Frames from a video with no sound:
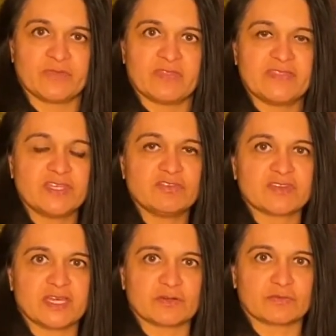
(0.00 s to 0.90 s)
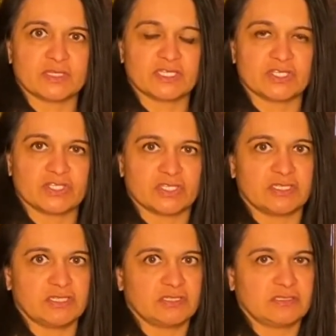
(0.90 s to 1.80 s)
Then you've got a really
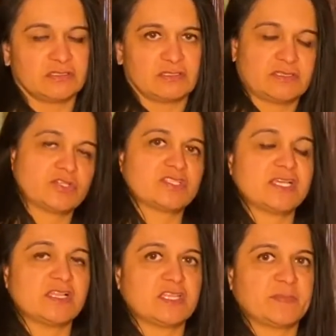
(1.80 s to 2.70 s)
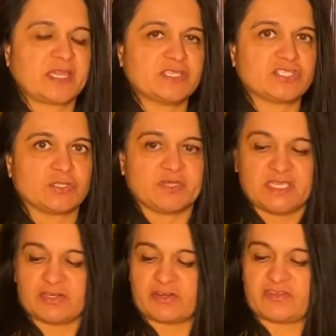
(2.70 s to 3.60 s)
good, they're solid up against you
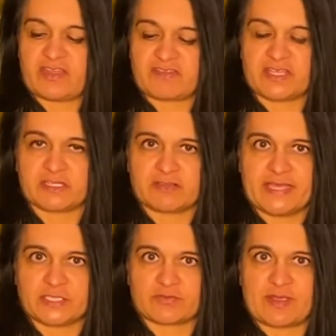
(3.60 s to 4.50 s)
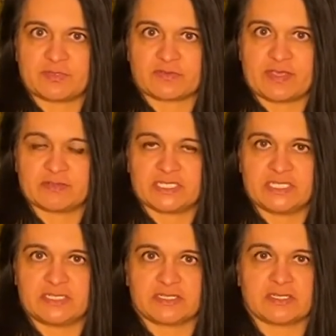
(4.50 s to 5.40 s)
here, they've got their legs wrapped around
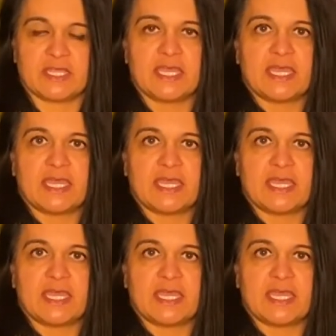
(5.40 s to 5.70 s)
here,